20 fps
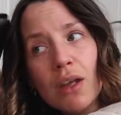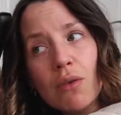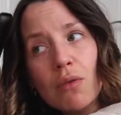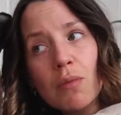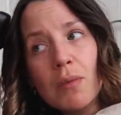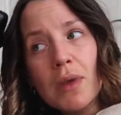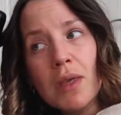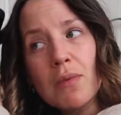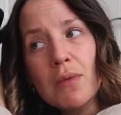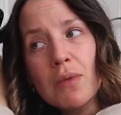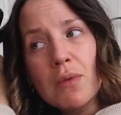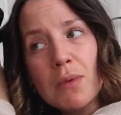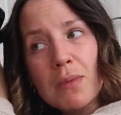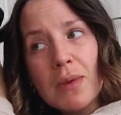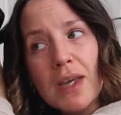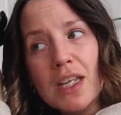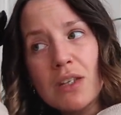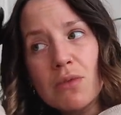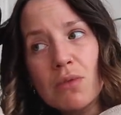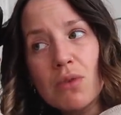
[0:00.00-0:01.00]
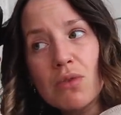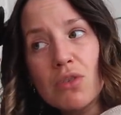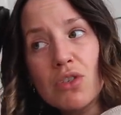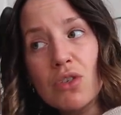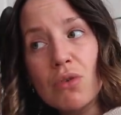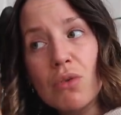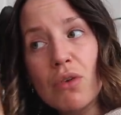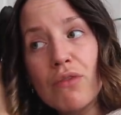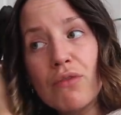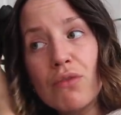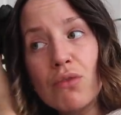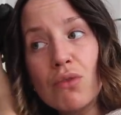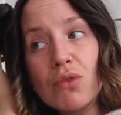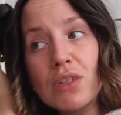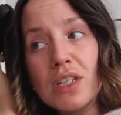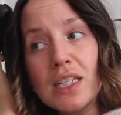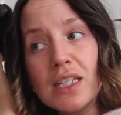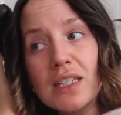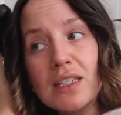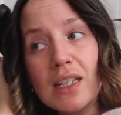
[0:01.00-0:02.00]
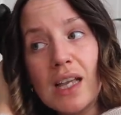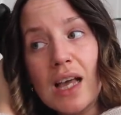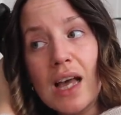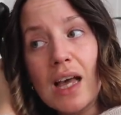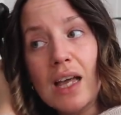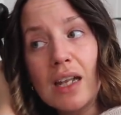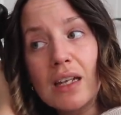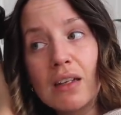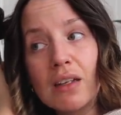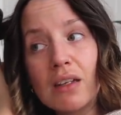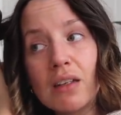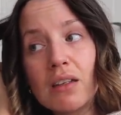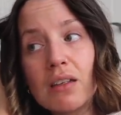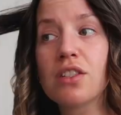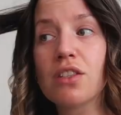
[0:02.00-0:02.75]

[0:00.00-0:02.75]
well maybe we may as well do a four D scan